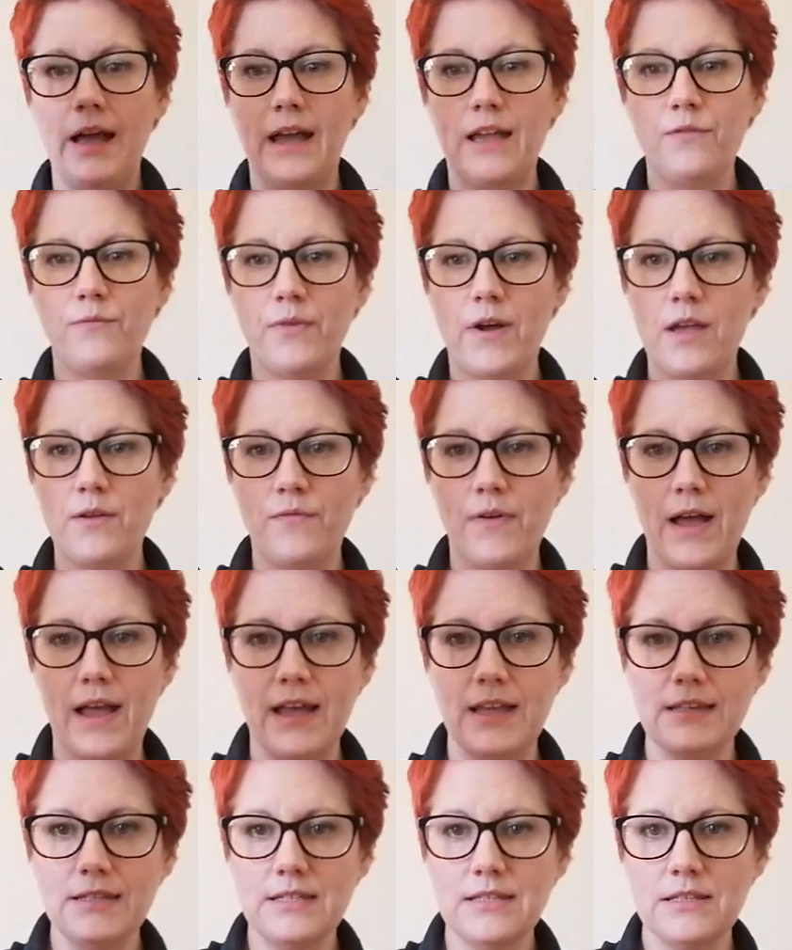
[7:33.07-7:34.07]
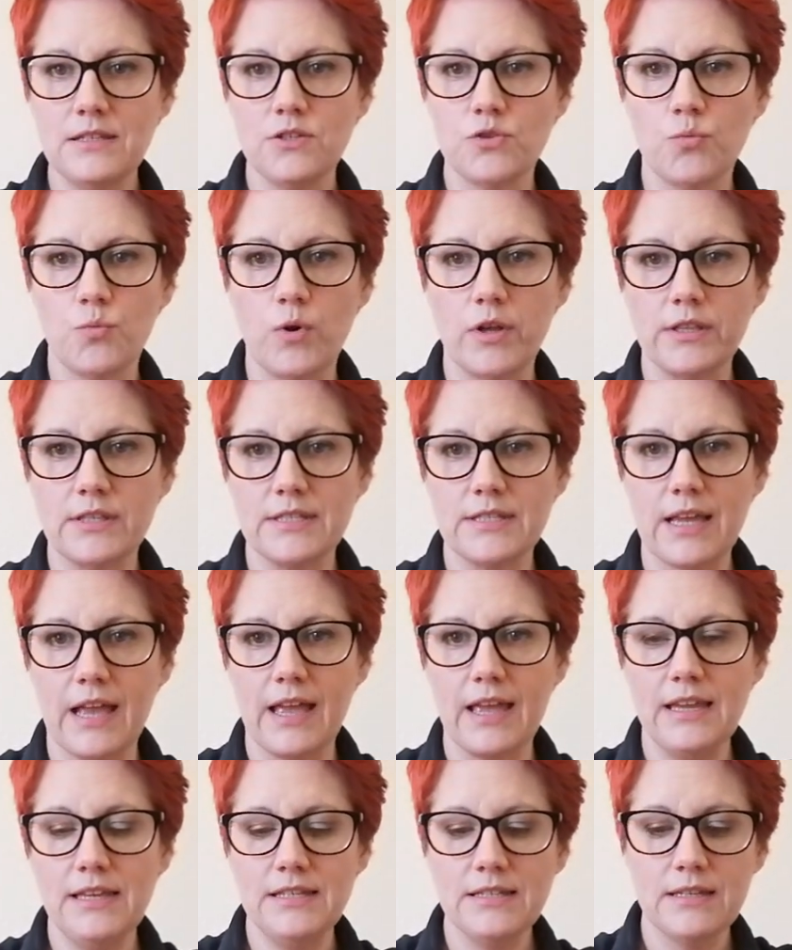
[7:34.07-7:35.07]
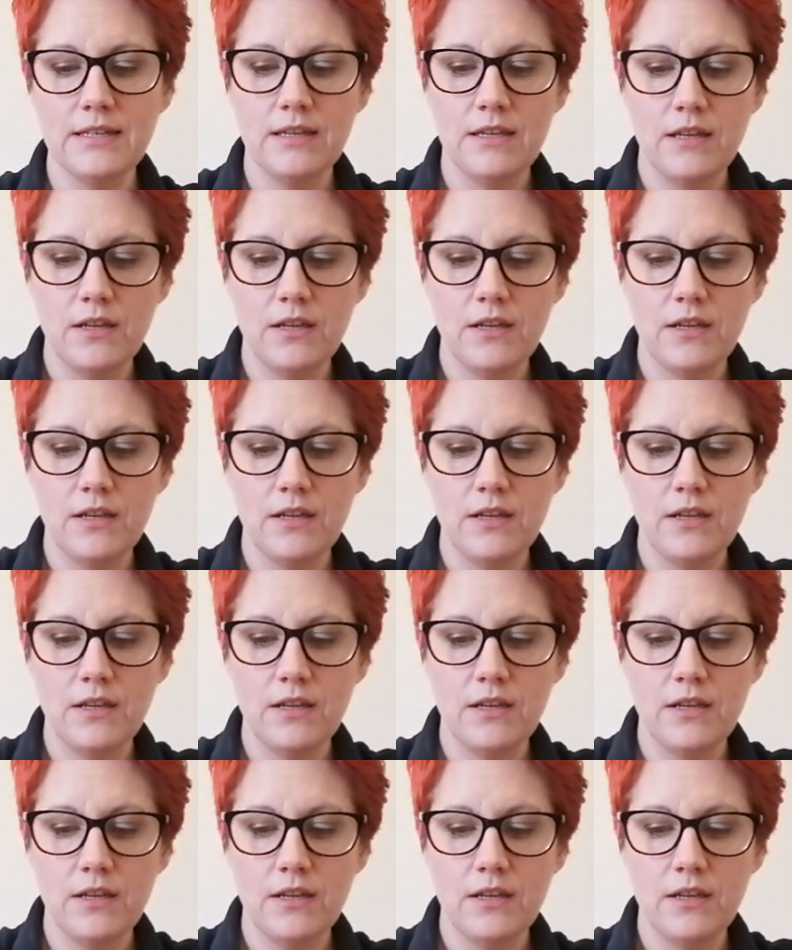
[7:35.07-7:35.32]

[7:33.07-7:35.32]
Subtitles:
high 5 hand to one side.